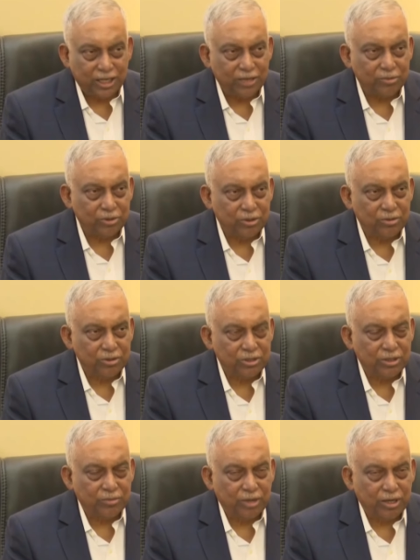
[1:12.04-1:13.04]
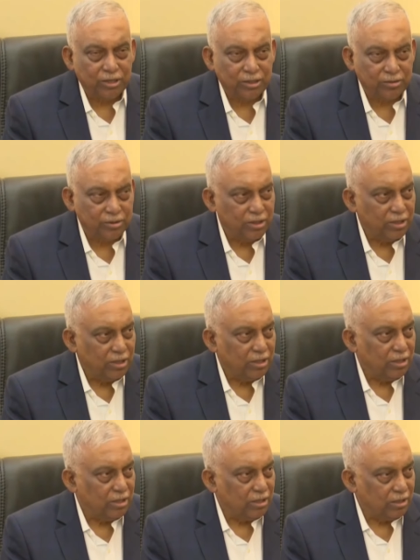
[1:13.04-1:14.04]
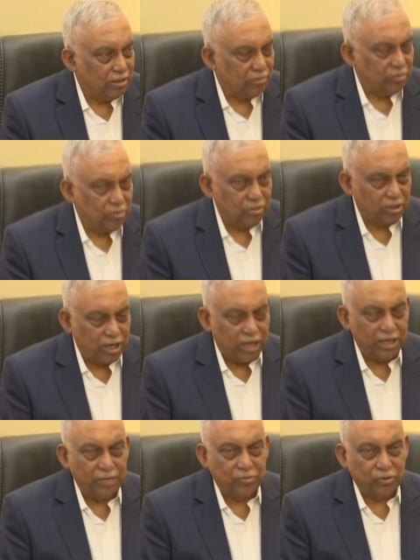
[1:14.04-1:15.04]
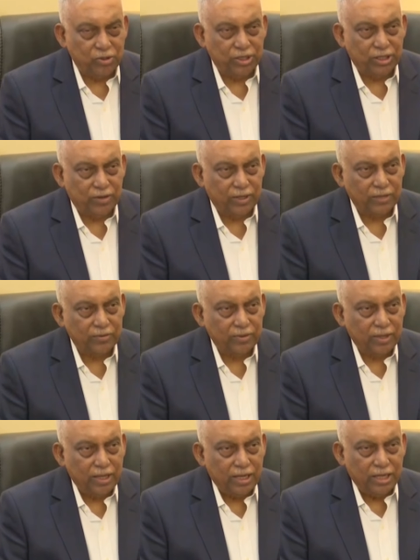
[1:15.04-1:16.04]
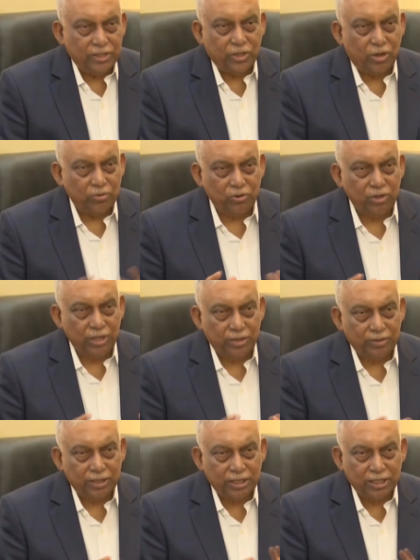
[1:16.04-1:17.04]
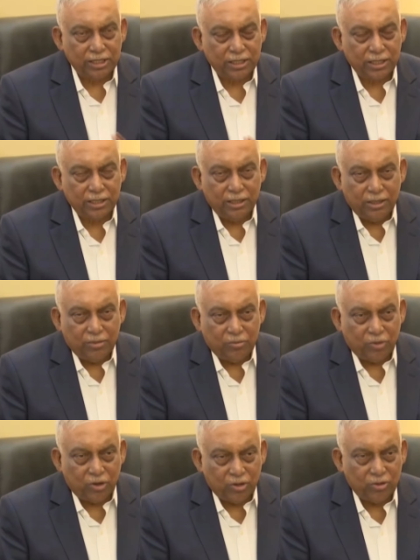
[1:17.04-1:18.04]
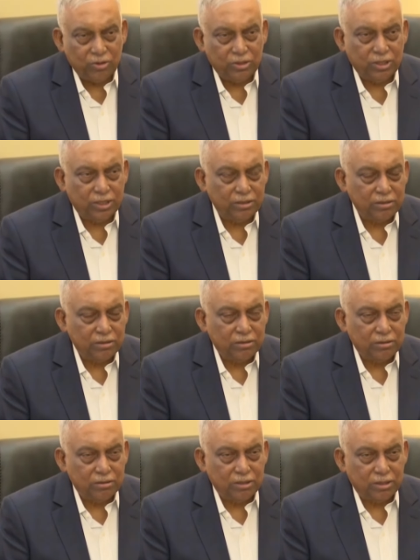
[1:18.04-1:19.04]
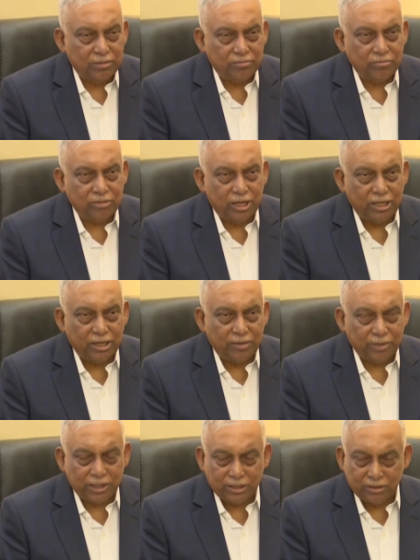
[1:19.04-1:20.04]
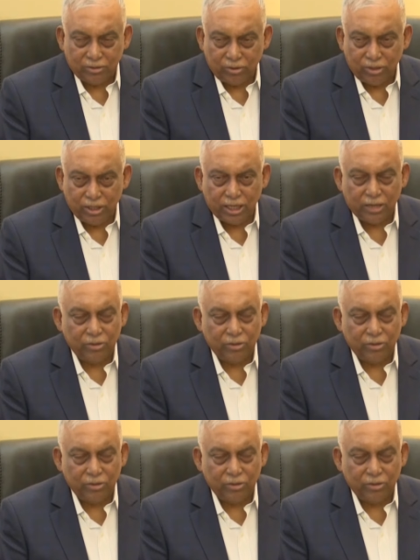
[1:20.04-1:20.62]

at the Secretariat on Thursday. He said government has remained alert. Best possible effort is being made to bring